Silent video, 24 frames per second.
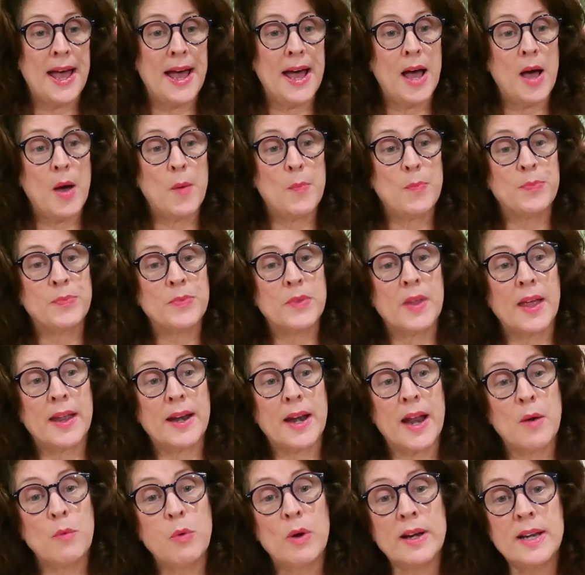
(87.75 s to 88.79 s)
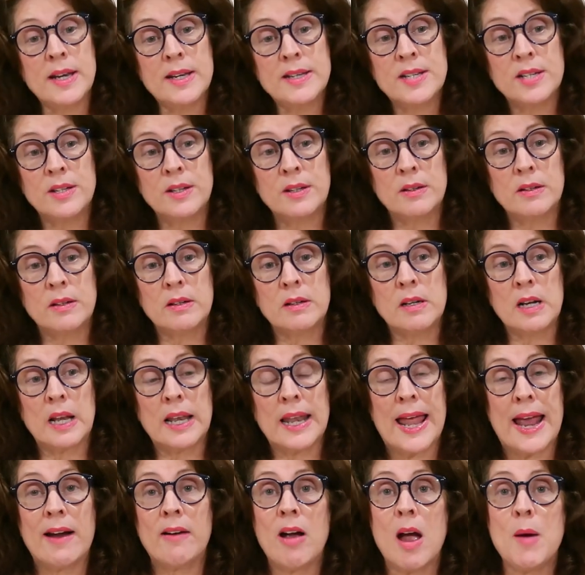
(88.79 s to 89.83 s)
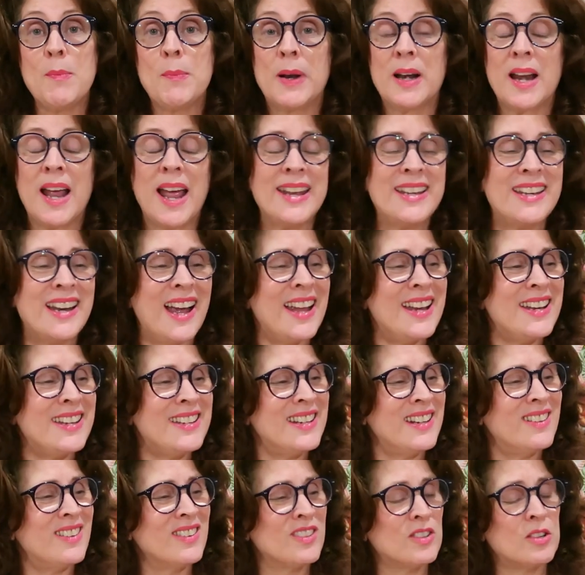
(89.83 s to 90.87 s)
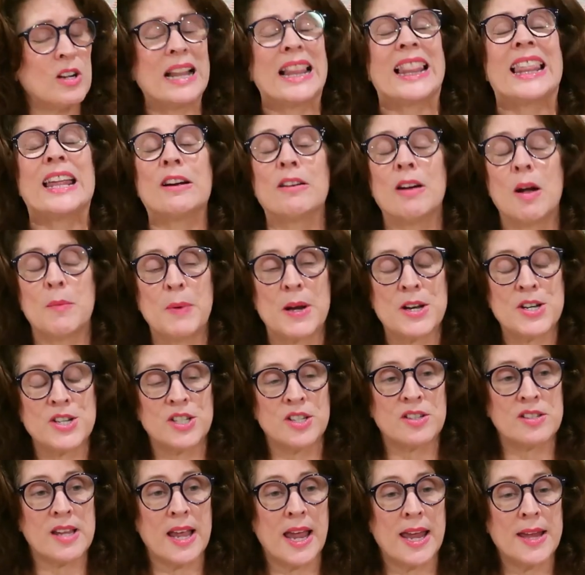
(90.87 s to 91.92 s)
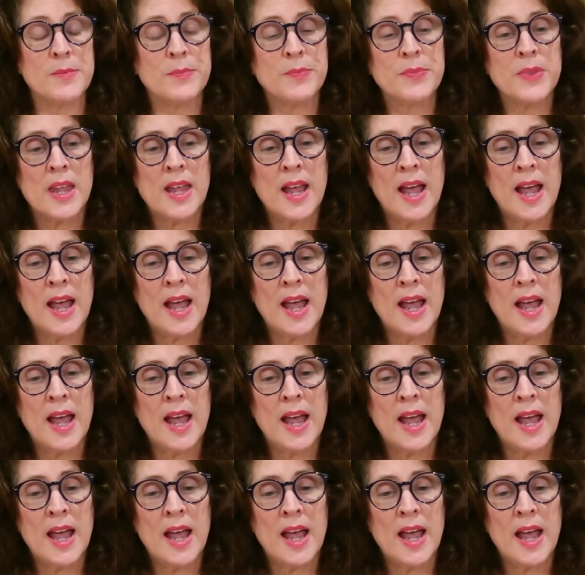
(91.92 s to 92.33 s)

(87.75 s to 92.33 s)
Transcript: And I wanted to clear up, or clear up, I should say.